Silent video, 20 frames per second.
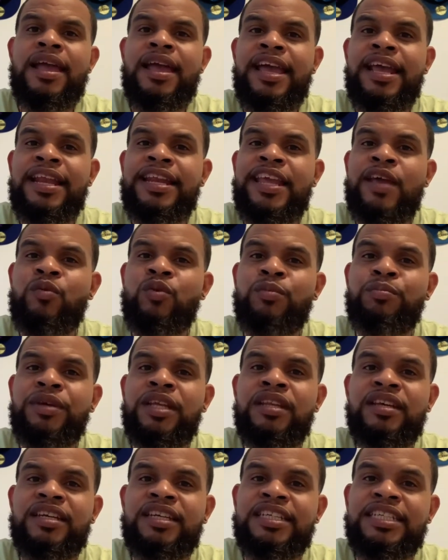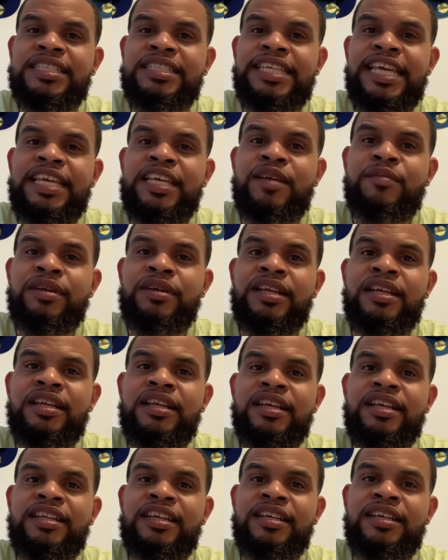and they will be looking to take him
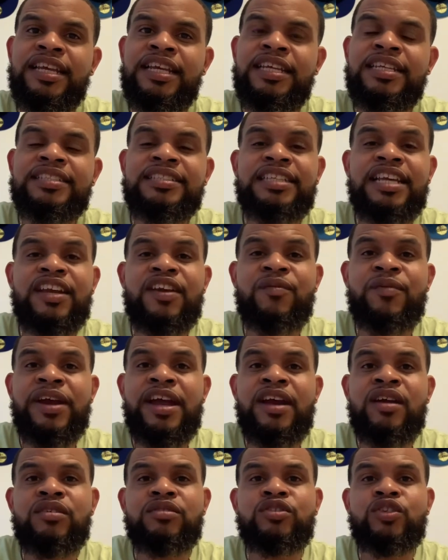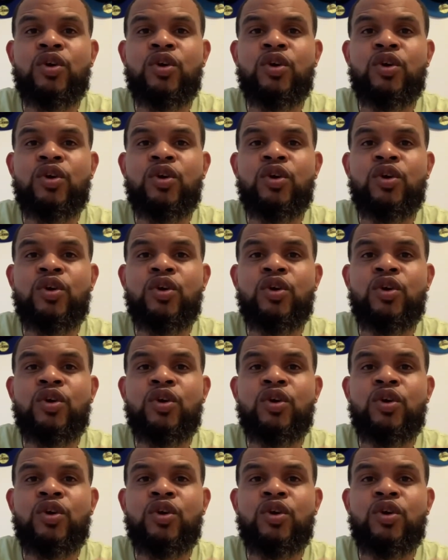in the later second round.